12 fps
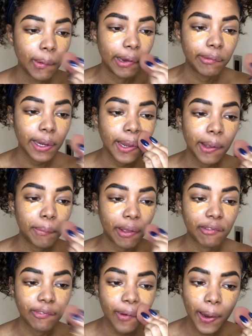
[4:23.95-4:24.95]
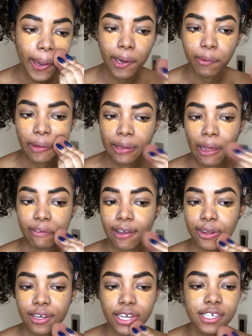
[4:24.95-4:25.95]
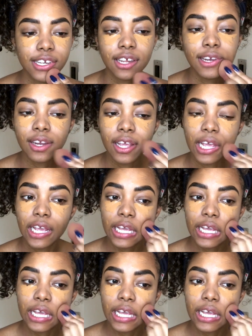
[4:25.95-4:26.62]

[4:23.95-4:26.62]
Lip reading: Whenever you hit my forehead with that foundation,